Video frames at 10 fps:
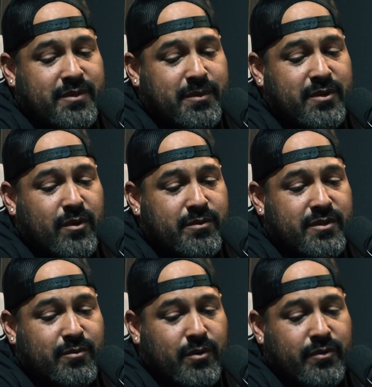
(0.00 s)
It's been dope
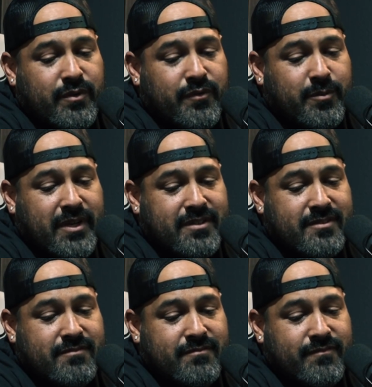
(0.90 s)
just to work with you for the
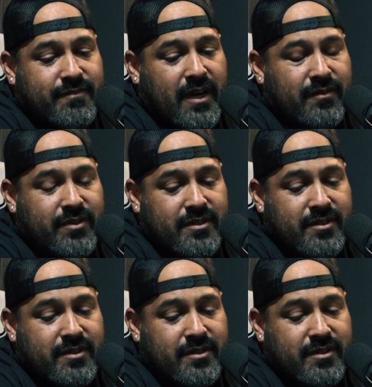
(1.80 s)
past 5